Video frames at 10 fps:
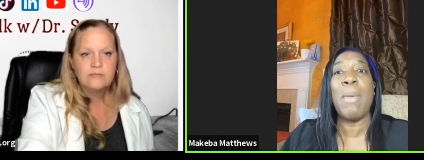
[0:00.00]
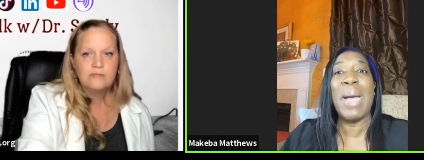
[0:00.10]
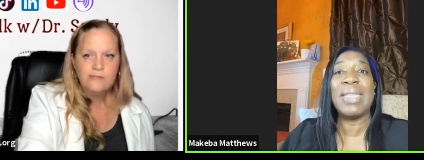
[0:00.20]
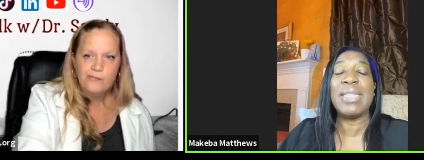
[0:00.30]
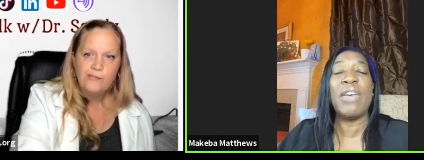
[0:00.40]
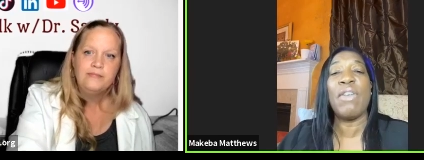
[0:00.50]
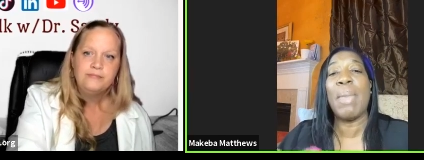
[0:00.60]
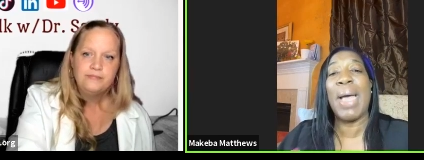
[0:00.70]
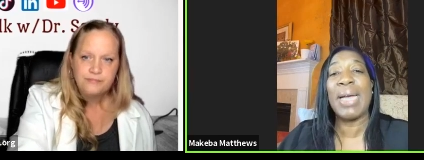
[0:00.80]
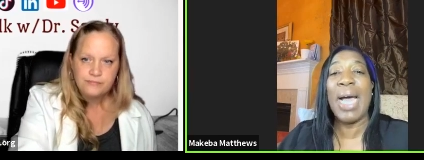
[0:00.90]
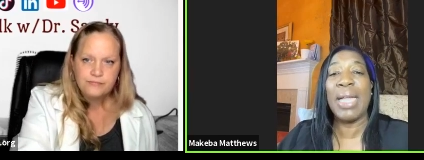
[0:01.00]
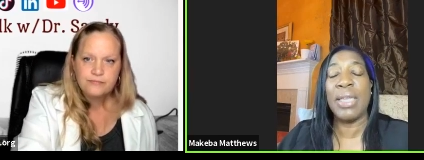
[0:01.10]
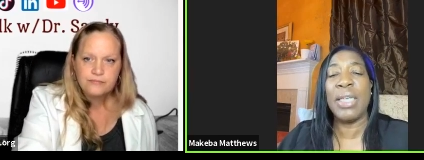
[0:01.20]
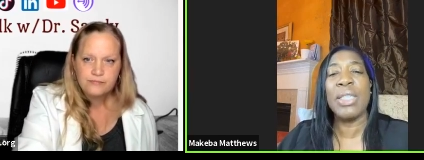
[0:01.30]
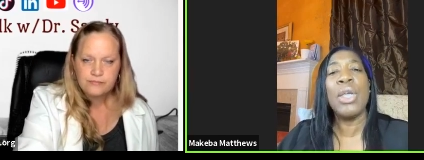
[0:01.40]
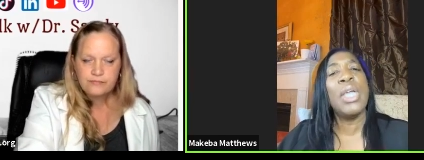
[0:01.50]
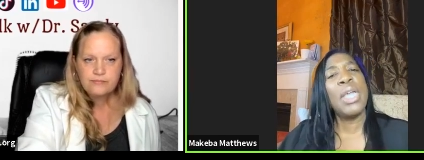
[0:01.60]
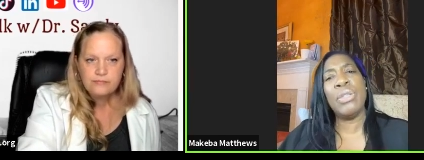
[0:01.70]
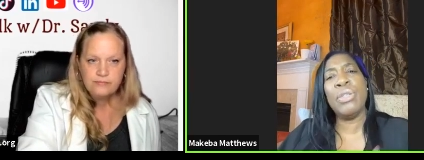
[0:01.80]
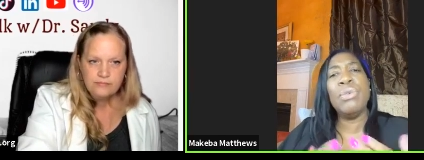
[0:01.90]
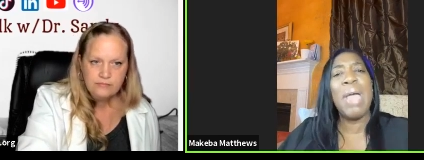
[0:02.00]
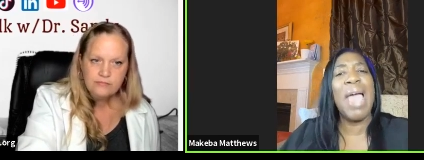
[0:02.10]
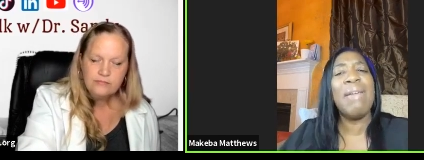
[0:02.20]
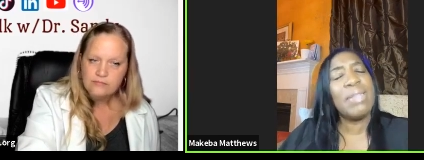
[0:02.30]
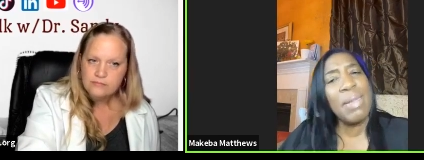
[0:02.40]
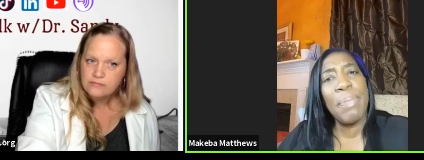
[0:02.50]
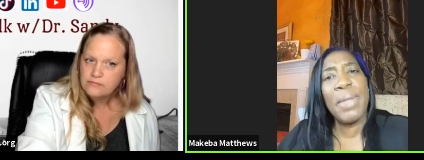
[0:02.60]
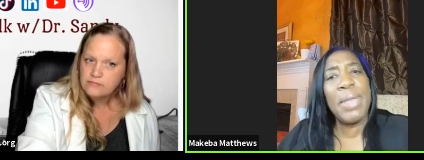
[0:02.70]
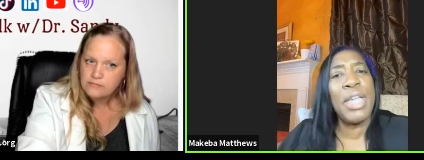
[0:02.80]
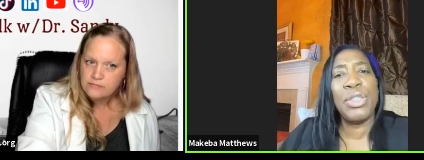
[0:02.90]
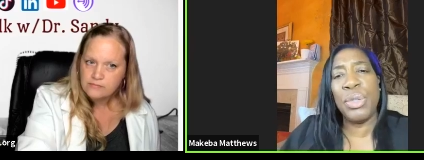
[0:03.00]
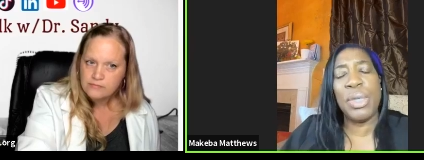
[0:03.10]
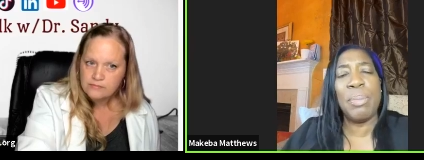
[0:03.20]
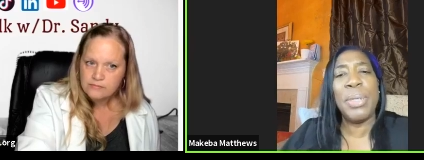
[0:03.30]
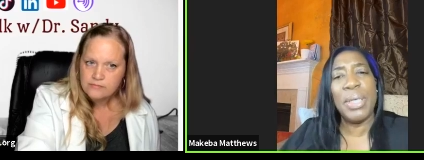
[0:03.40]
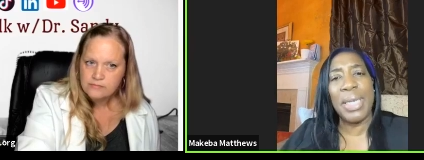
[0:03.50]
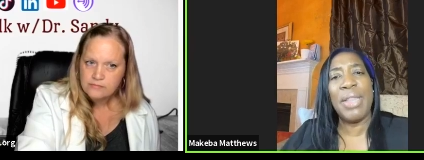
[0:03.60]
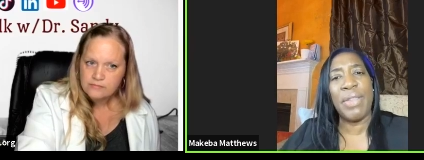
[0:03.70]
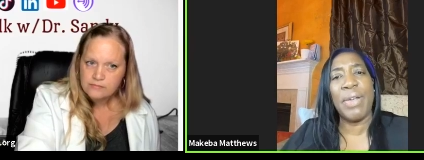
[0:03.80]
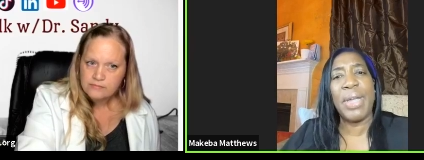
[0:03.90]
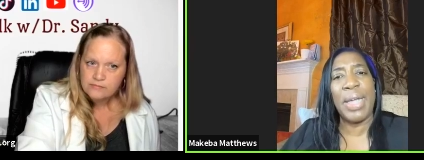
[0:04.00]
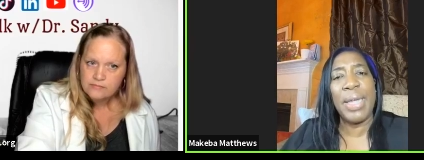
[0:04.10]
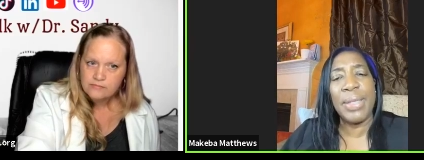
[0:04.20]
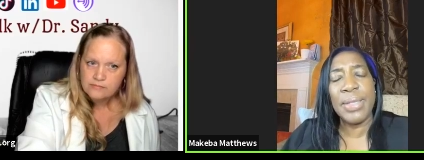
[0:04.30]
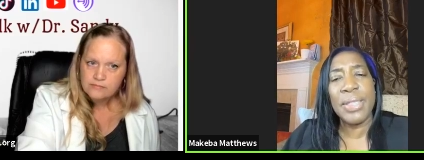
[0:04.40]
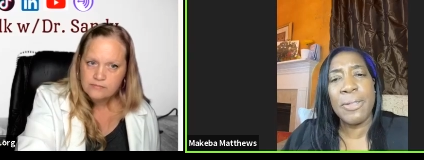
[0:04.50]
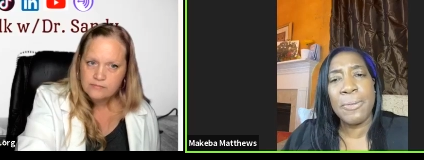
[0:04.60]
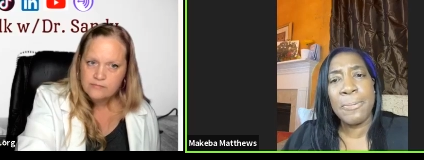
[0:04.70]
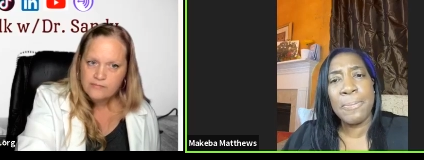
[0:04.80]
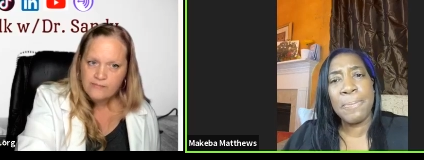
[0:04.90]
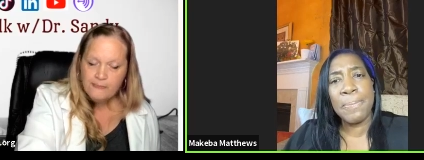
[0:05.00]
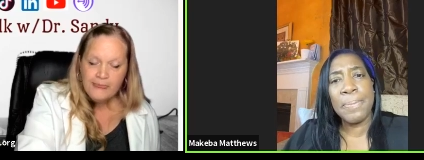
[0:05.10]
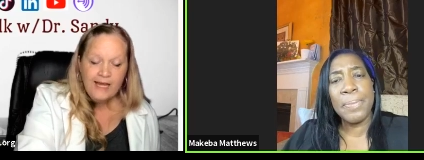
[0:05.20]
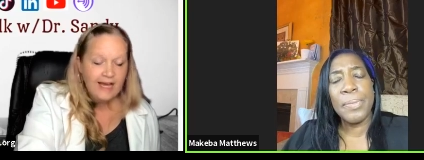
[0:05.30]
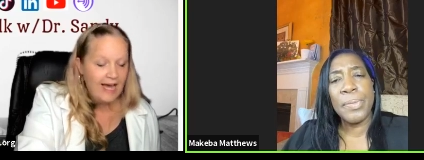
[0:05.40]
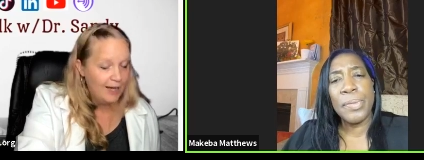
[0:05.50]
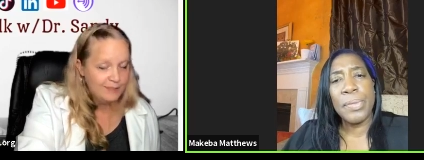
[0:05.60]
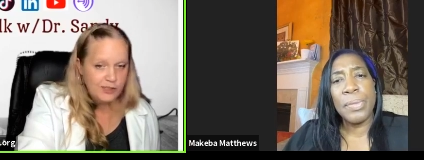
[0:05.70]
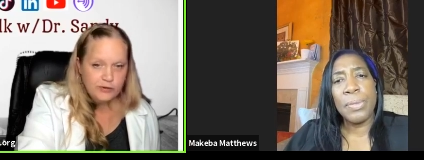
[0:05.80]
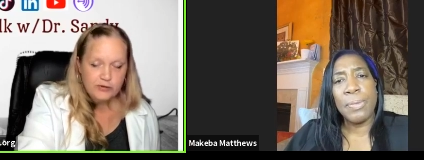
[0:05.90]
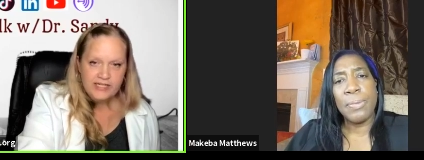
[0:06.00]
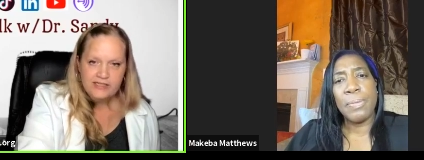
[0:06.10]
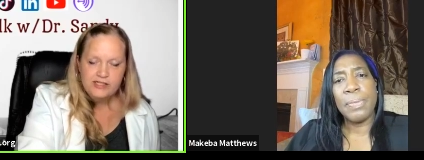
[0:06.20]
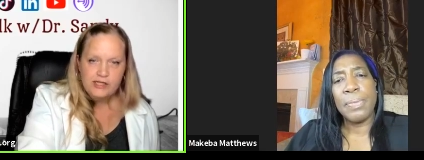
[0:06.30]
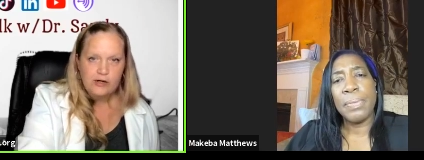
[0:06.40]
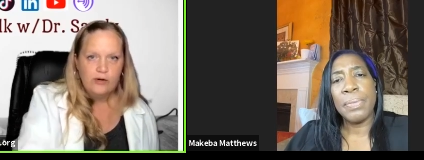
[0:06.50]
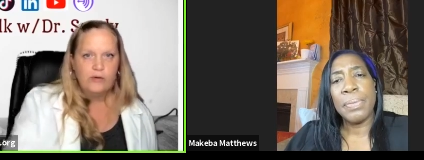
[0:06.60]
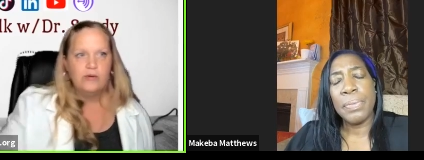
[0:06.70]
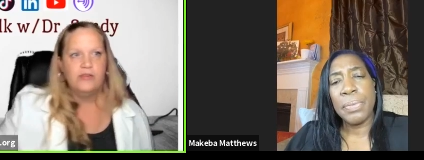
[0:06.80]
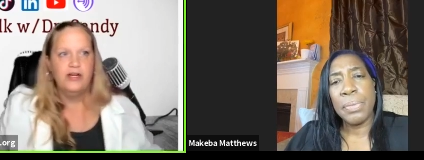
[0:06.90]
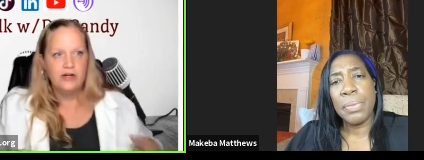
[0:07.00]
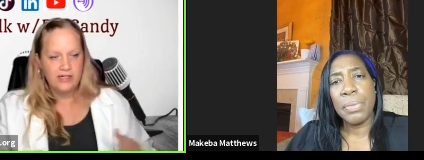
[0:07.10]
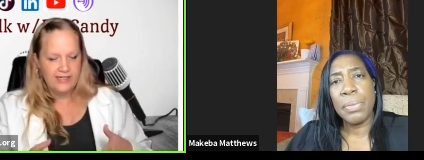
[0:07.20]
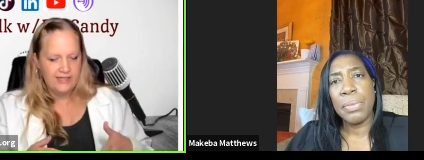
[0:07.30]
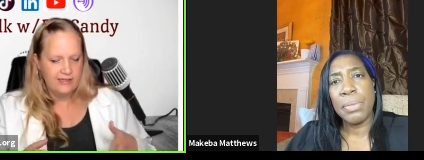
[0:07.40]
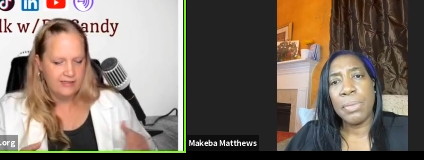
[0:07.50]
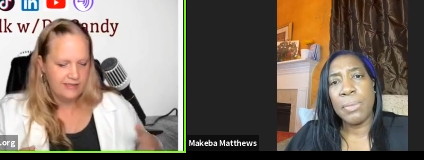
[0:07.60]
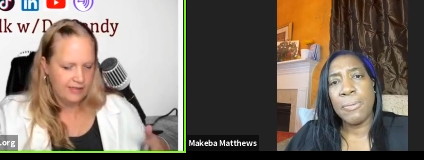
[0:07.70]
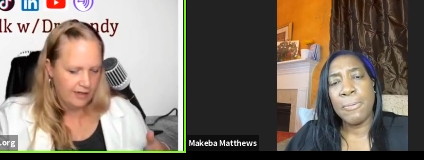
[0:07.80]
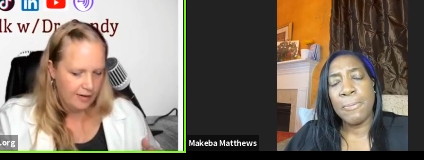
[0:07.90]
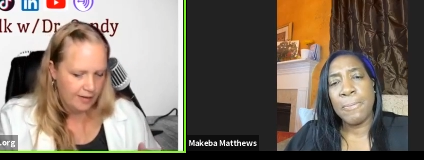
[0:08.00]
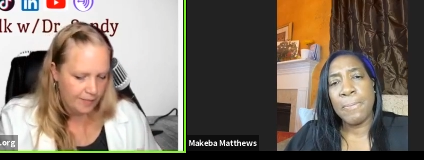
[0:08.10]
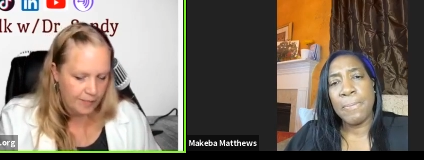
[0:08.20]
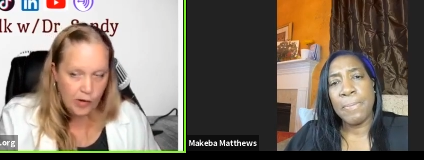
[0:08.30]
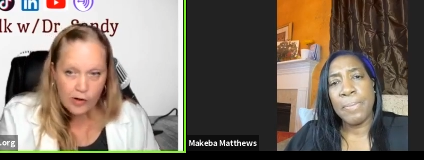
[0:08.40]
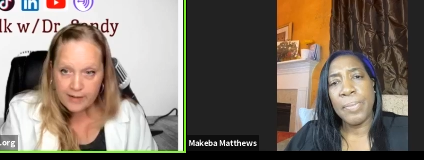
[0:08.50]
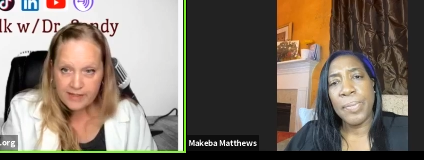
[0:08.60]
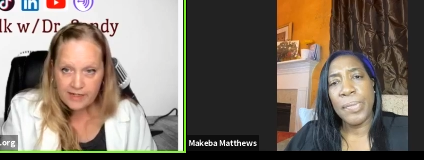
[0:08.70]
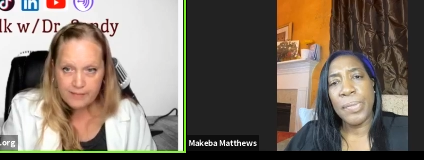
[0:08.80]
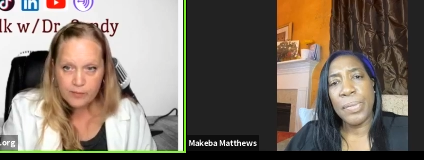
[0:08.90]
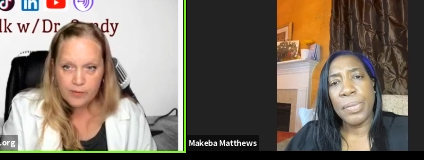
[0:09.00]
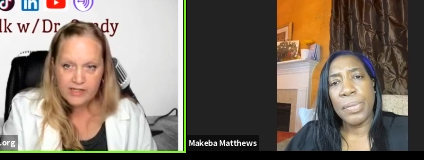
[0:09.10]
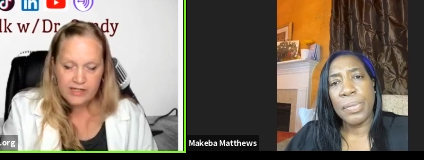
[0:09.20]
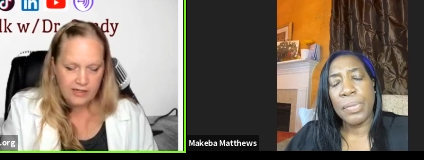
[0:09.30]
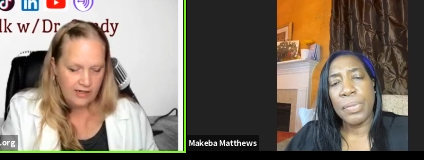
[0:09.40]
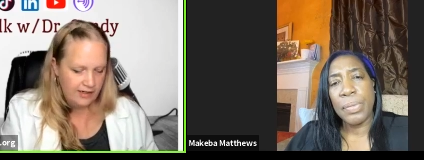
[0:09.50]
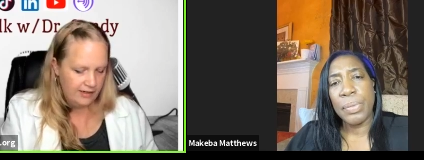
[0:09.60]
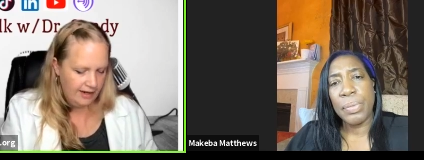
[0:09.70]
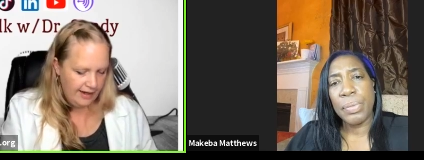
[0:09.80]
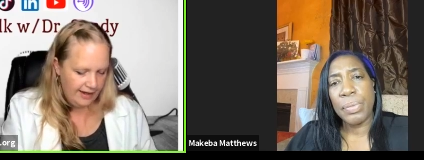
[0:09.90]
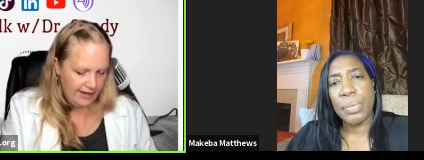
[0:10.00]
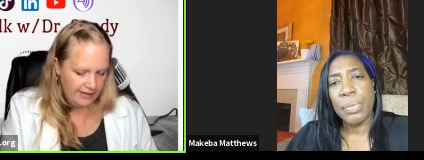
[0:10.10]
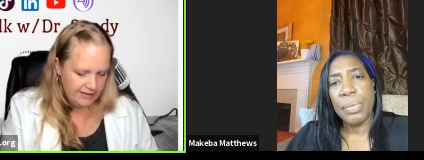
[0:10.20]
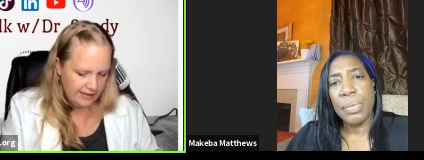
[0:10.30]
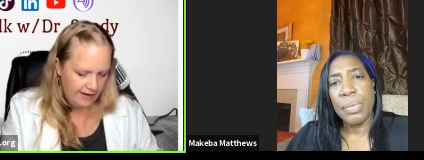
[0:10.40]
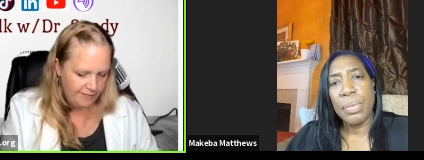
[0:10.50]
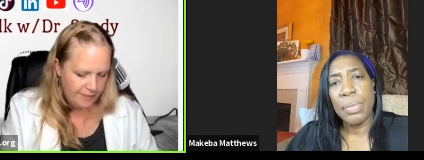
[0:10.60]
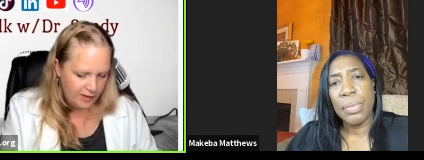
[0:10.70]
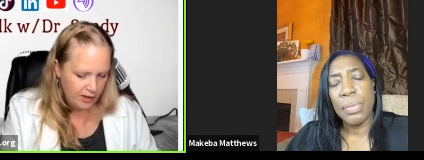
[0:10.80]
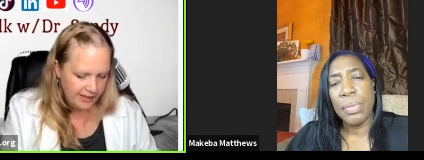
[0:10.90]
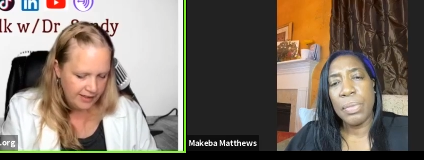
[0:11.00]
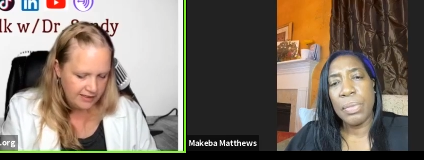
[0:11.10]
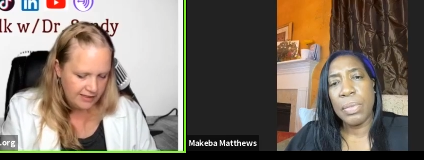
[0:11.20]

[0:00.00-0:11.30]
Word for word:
Speaker 1: for myself and my colleagues do you have something that you can put in their hands
Speaker 2: absolutely so there is a program that i've been working on and i've been calling it the